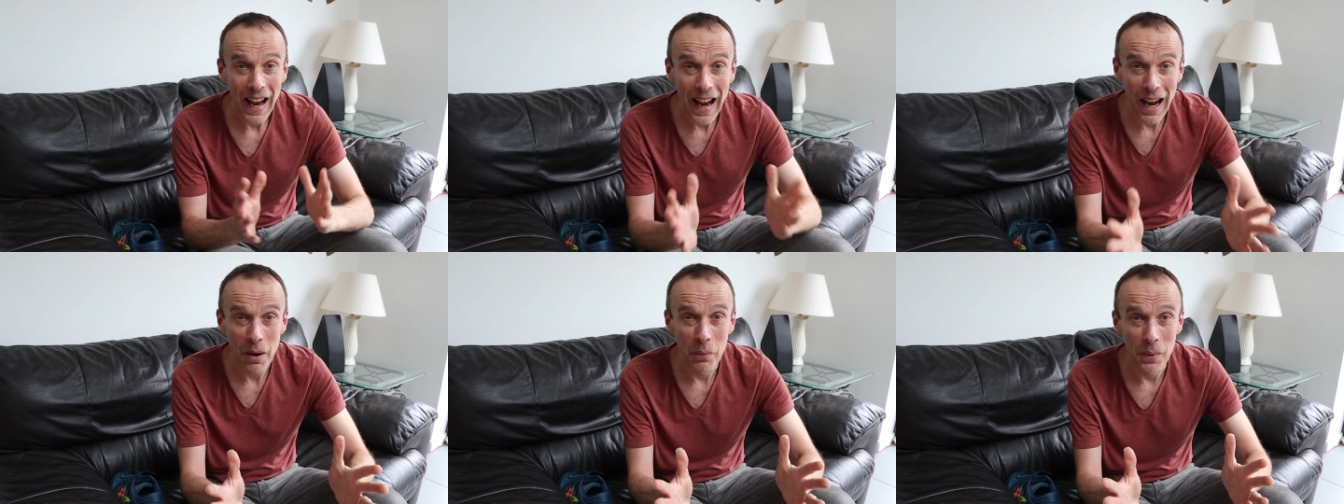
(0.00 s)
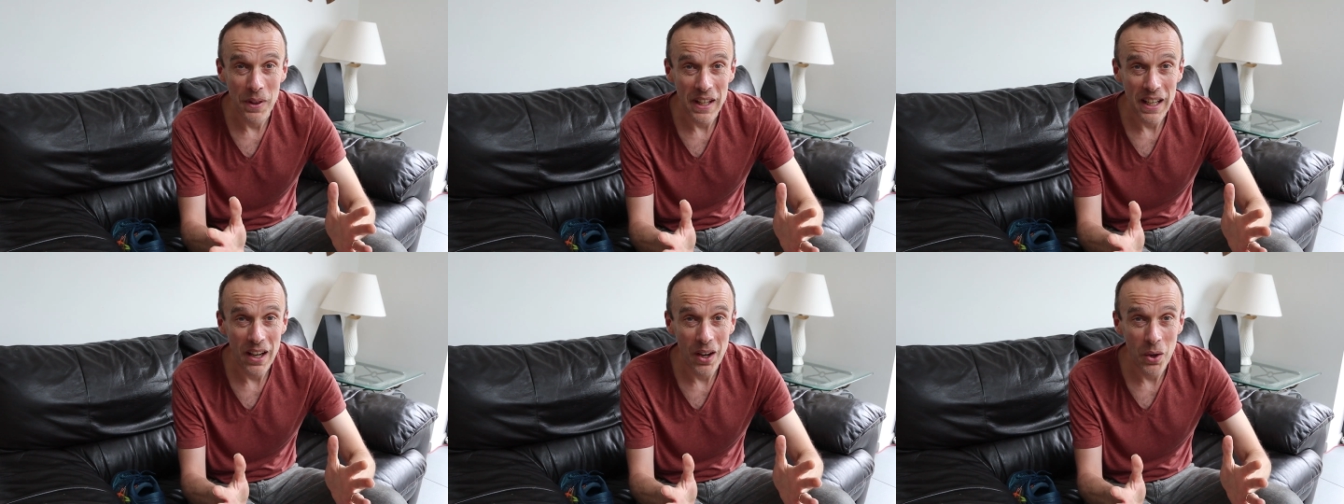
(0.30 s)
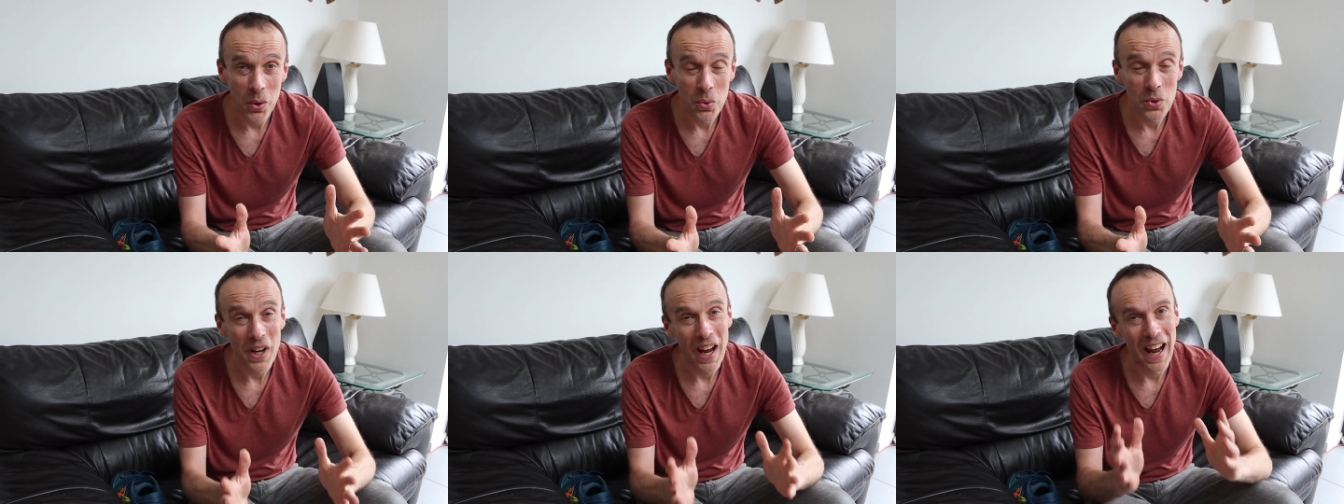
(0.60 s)
Out with the
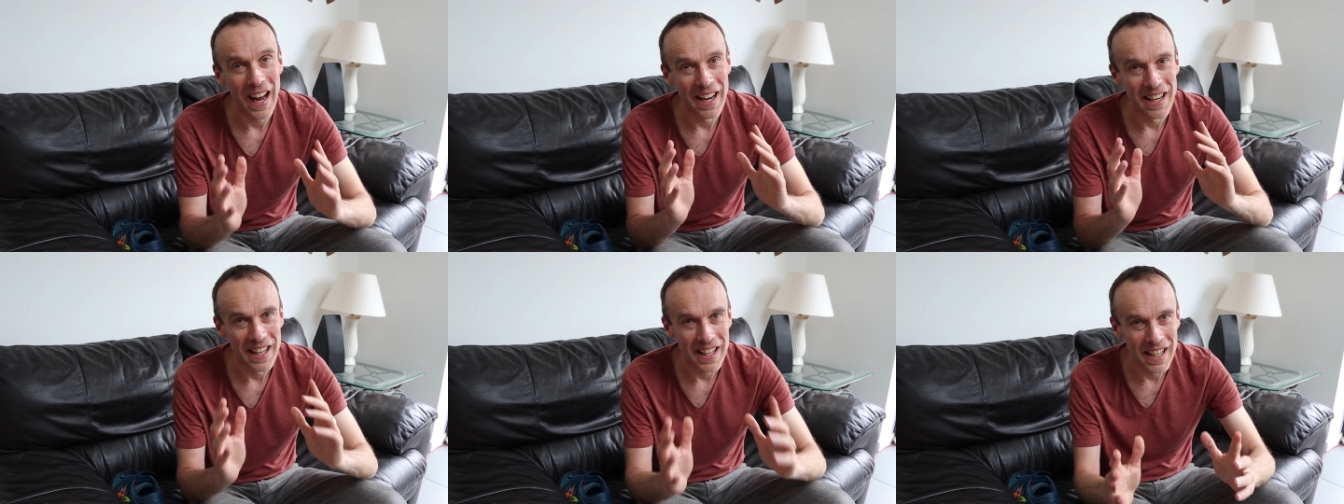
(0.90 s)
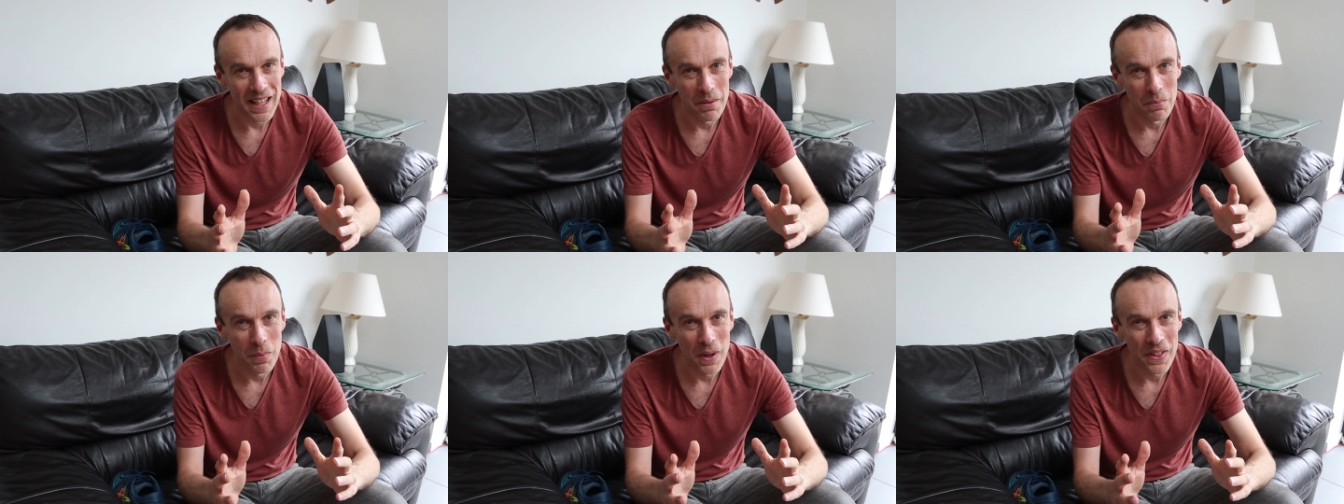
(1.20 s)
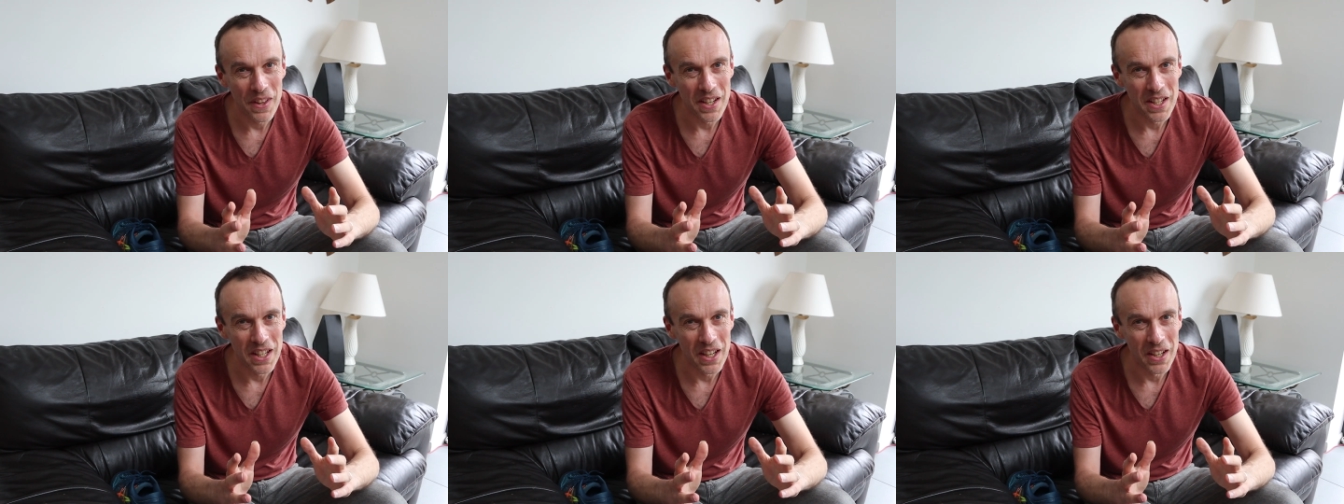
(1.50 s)
old and in
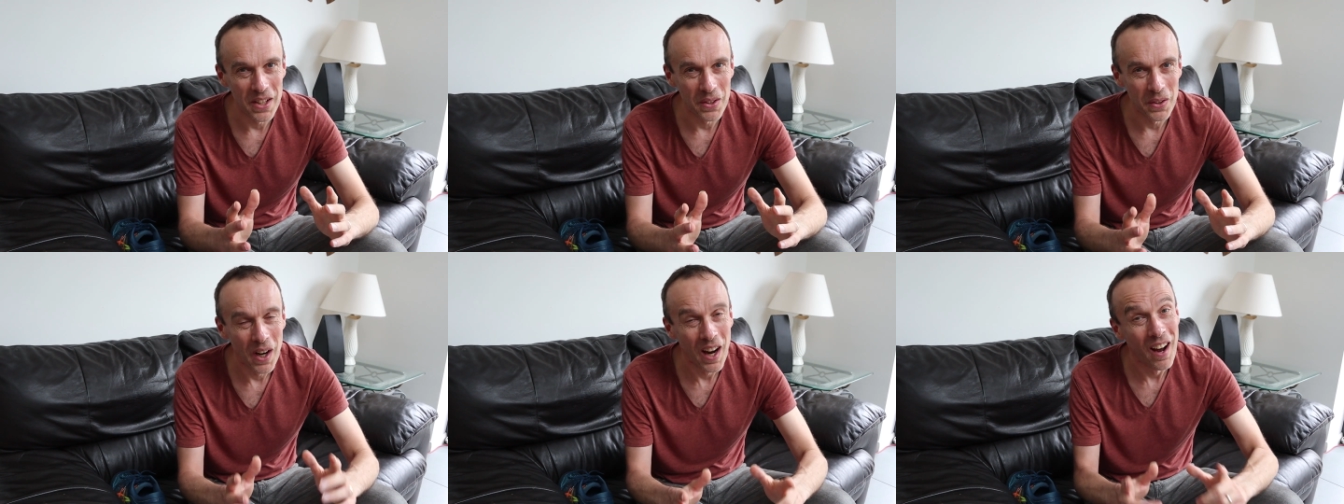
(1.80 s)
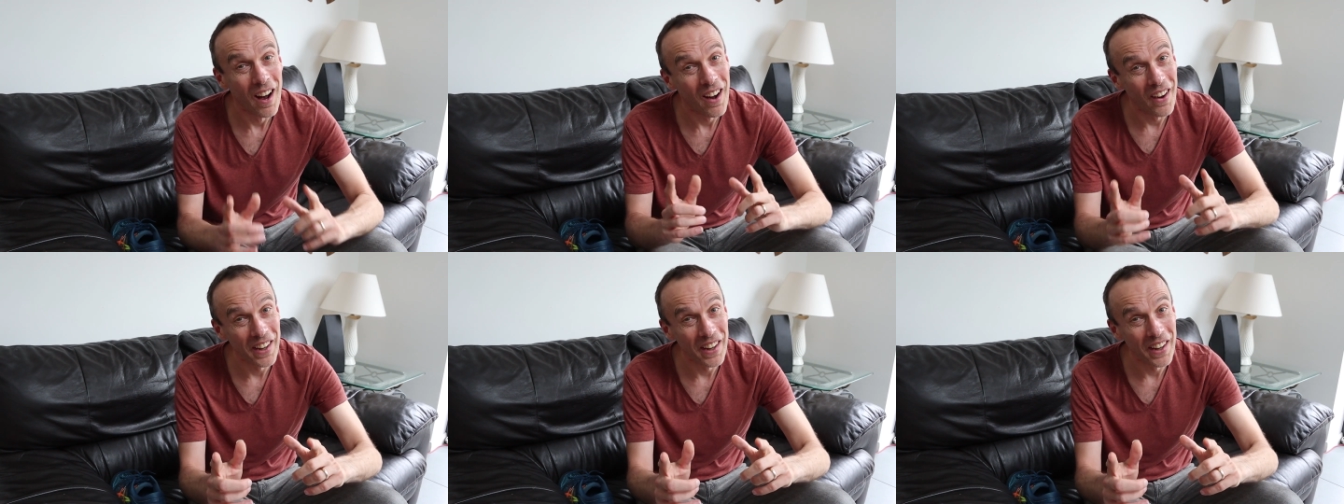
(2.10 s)
with the new.